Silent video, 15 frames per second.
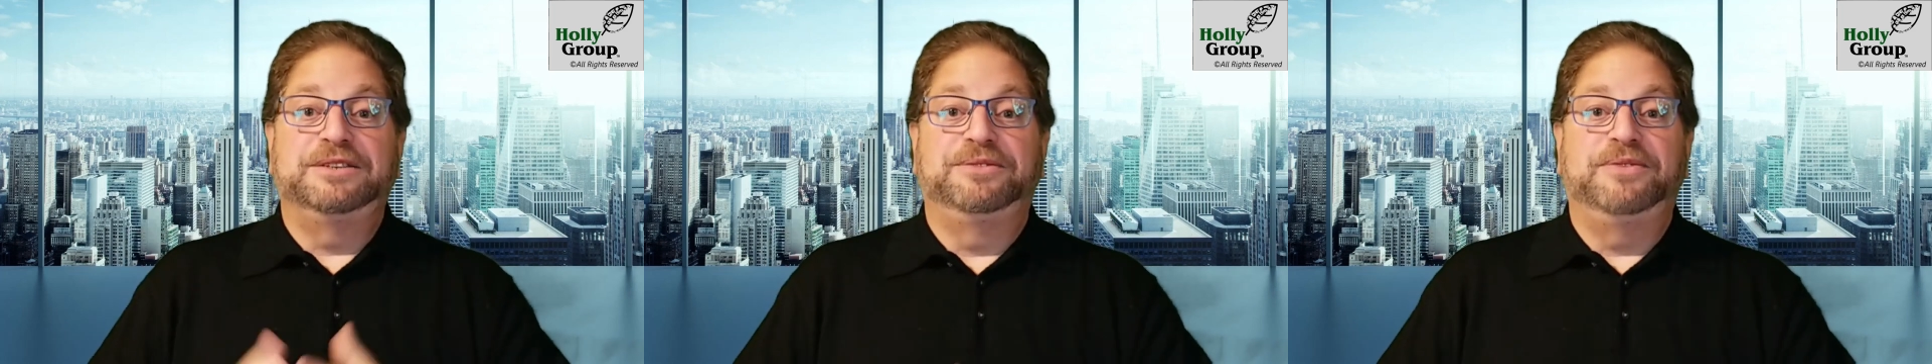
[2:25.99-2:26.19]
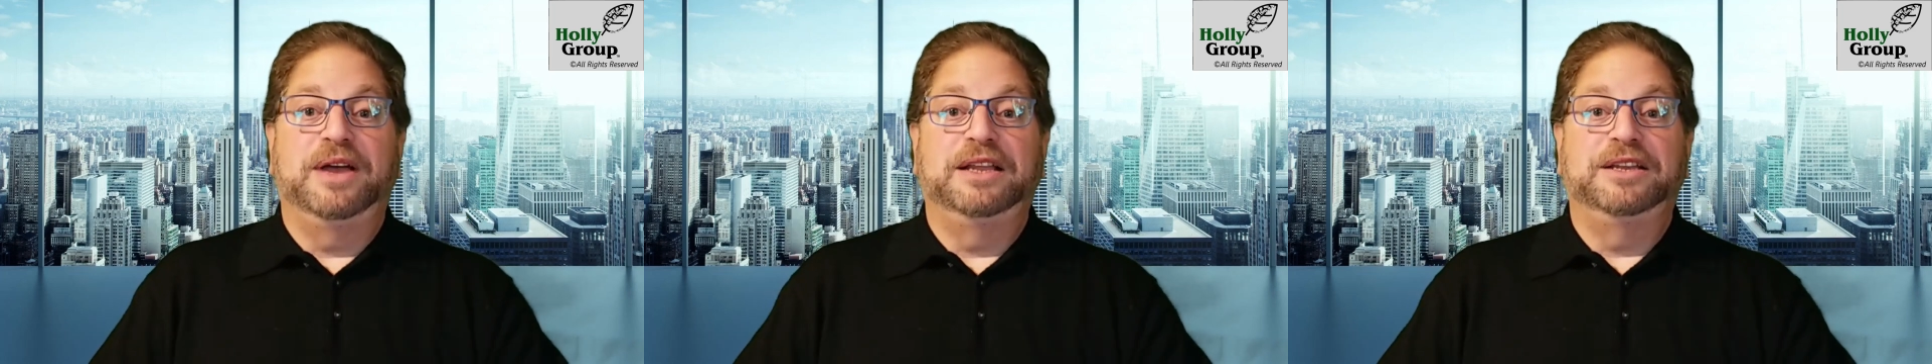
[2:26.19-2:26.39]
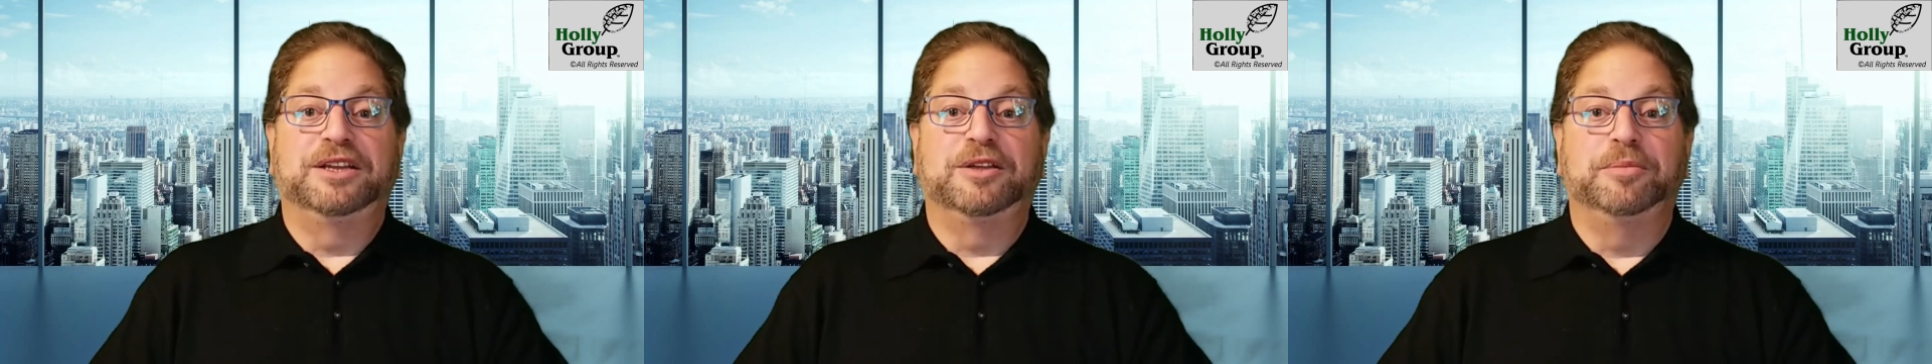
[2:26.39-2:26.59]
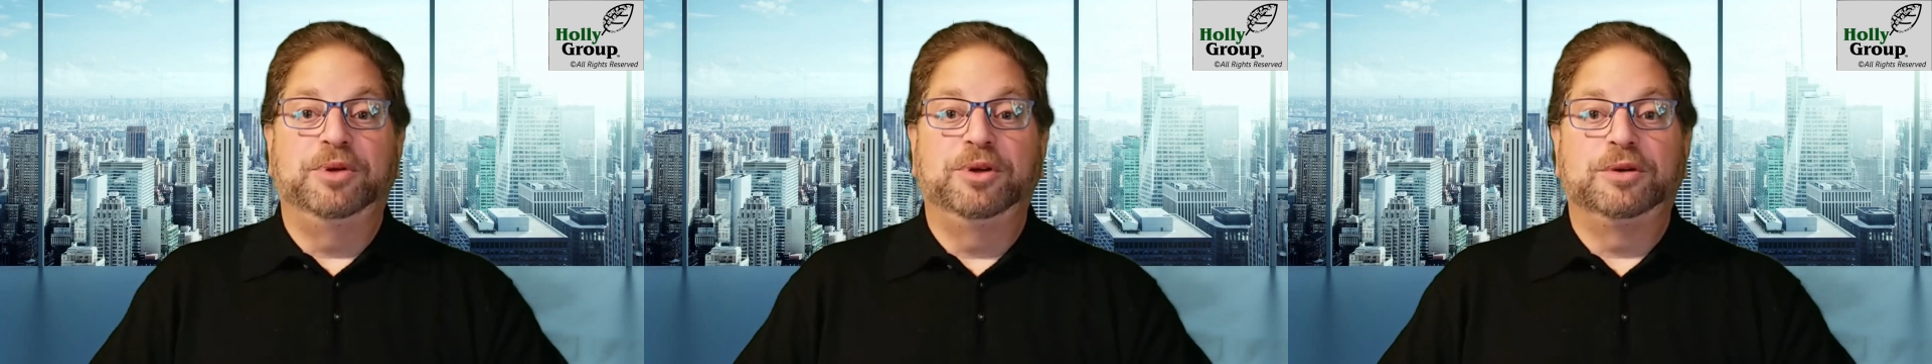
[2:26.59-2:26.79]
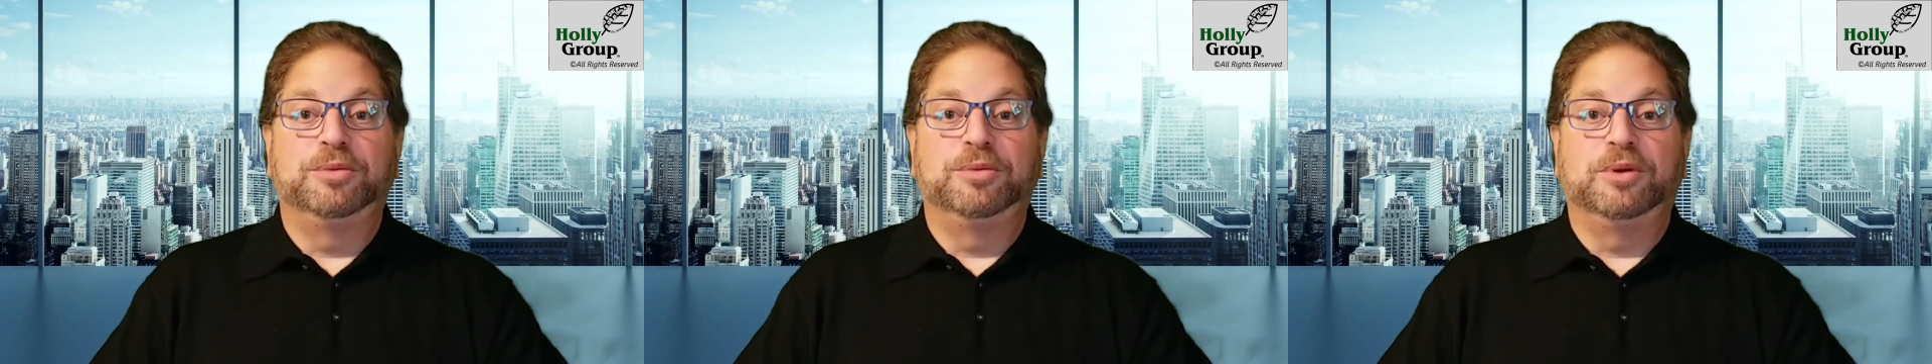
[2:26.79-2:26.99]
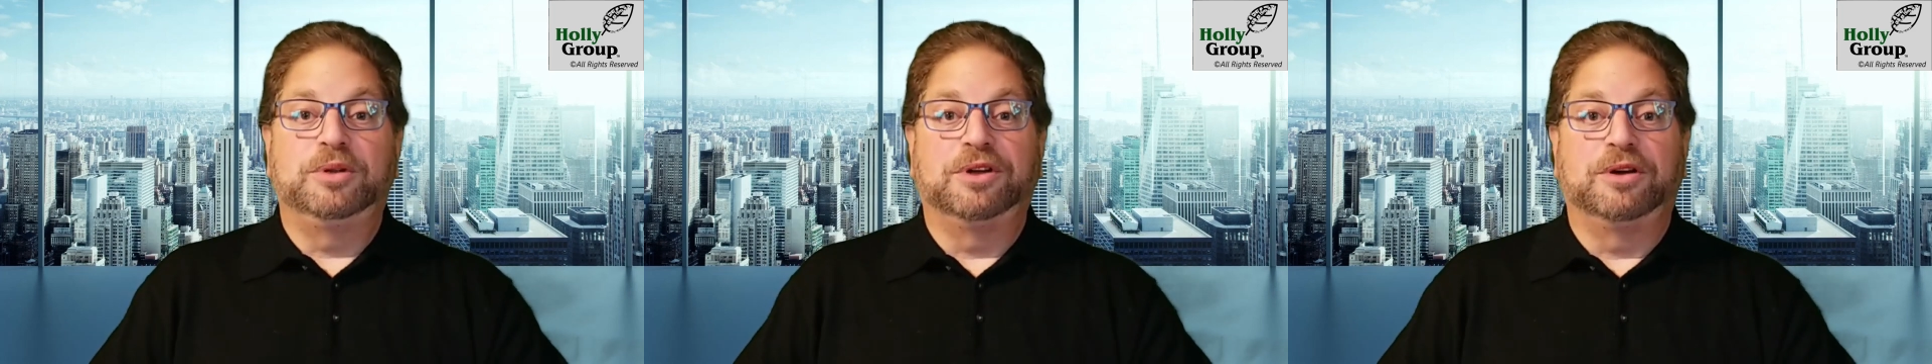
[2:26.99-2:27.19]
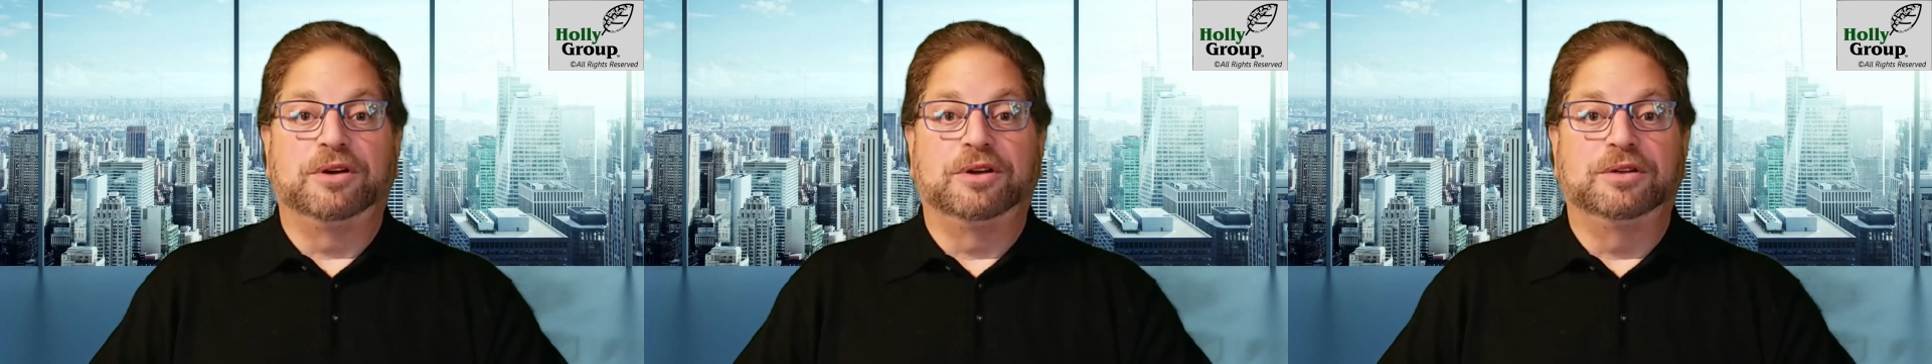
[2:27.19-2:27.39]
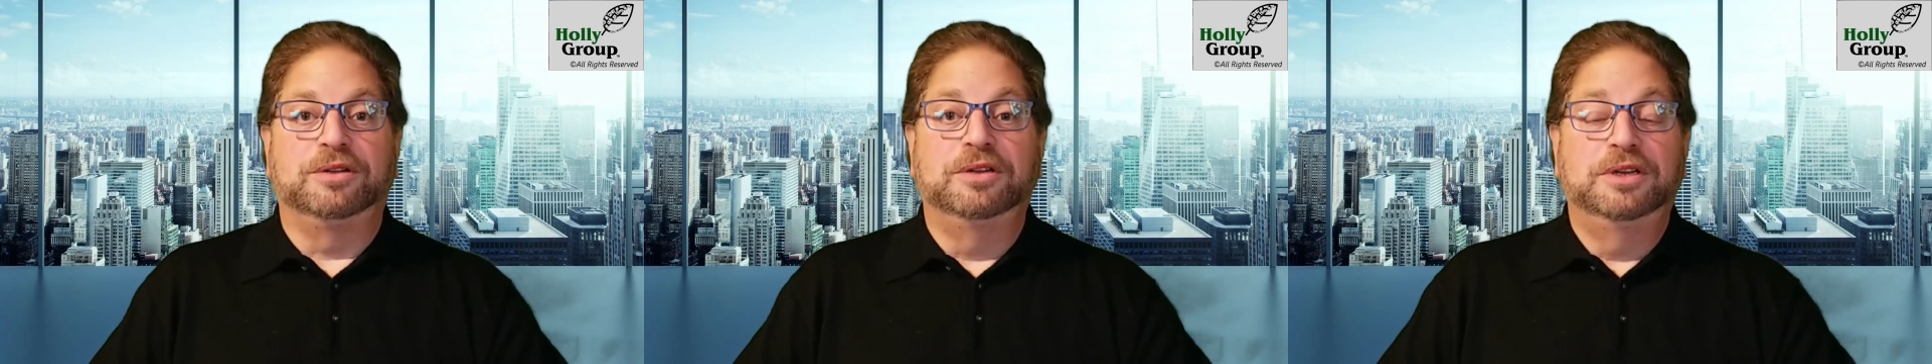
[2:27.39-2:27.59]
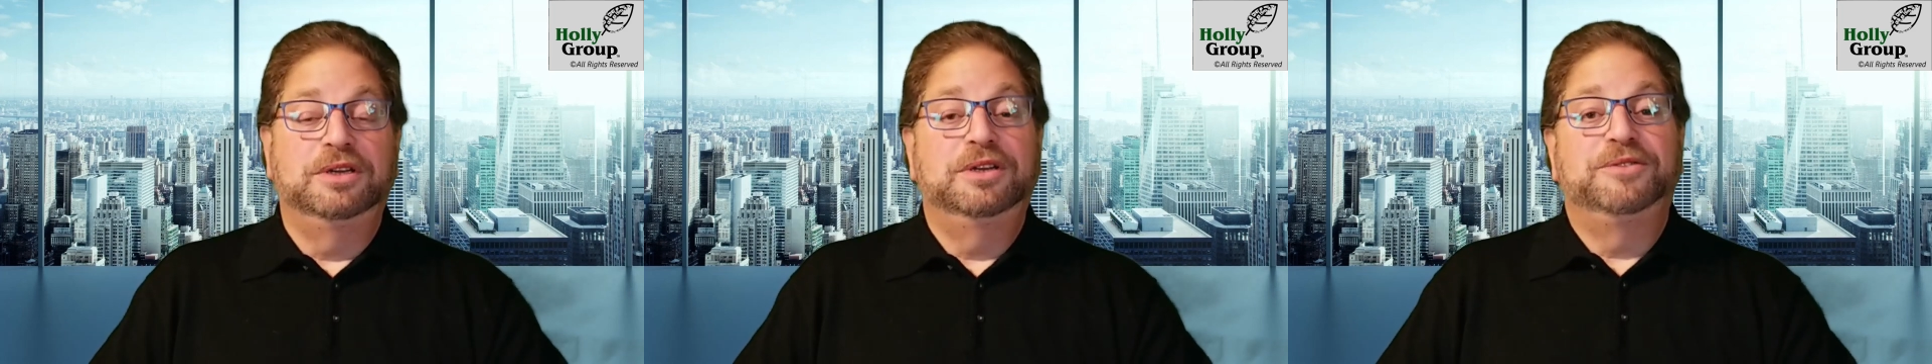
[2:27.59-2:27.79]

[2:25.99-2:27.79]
find a Computer World article